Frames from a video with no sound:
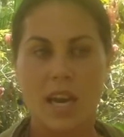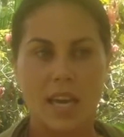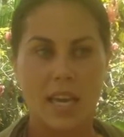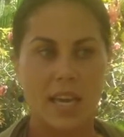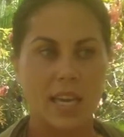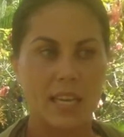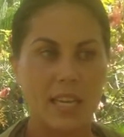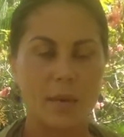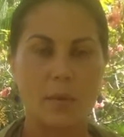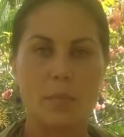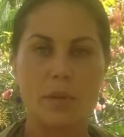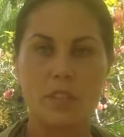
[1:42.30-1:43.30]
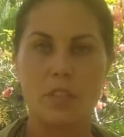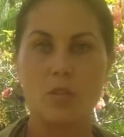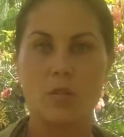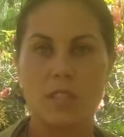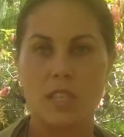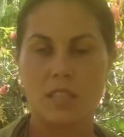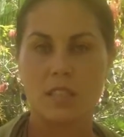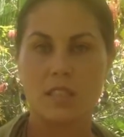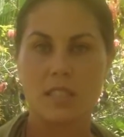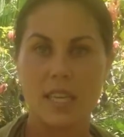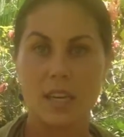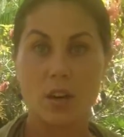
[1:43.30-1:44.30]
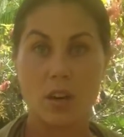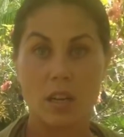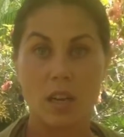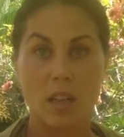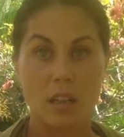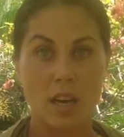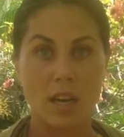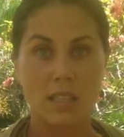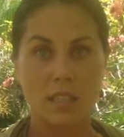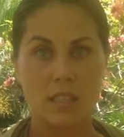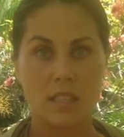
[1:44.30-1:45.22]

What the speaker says: And I'm a person who tends to take on a lot